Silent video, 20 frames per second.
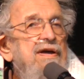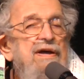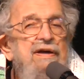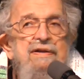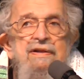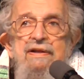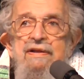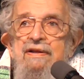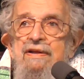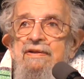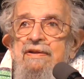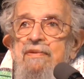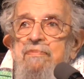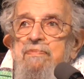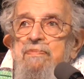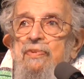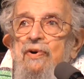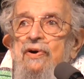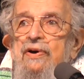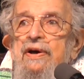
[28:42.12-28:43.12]
And the
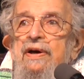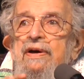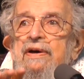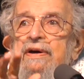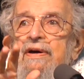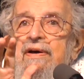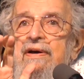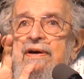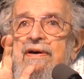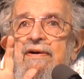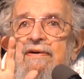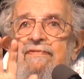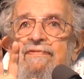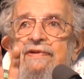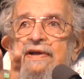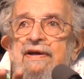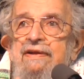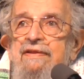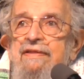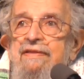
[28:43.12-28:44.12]
boinging of
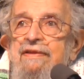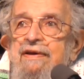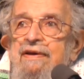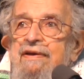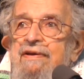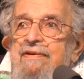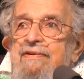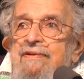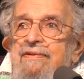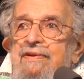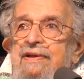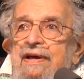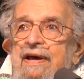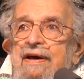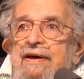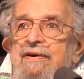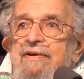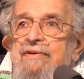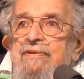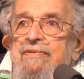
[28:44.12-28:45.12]
that thing, the
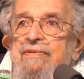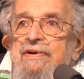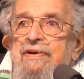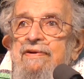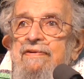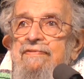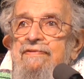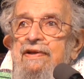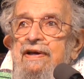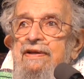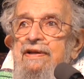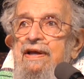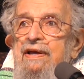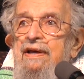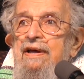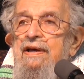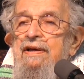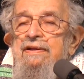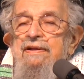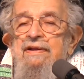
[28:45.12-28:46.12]
echoing of
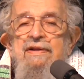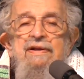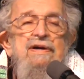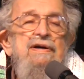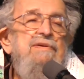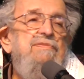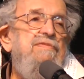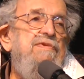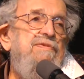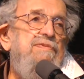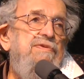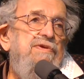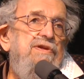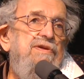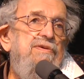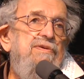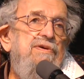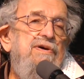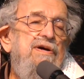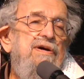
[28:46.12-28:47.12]
that comes when
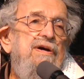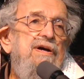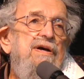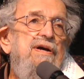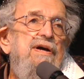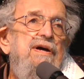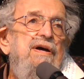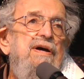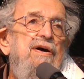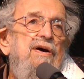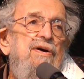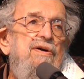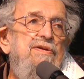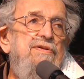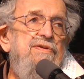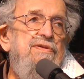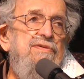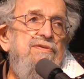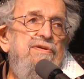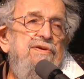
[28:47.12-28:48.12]
you are
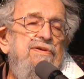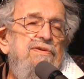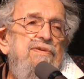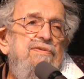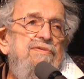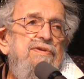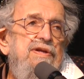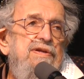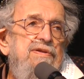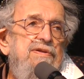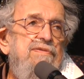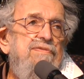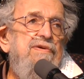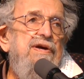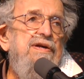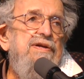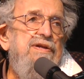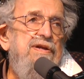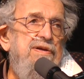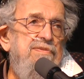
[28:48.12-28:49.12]
also including the
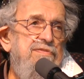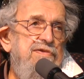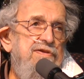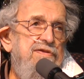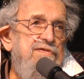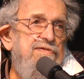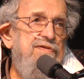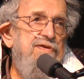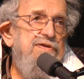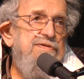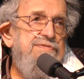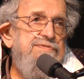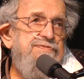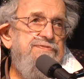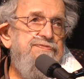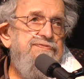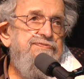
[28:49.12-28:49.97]
right hemisphere.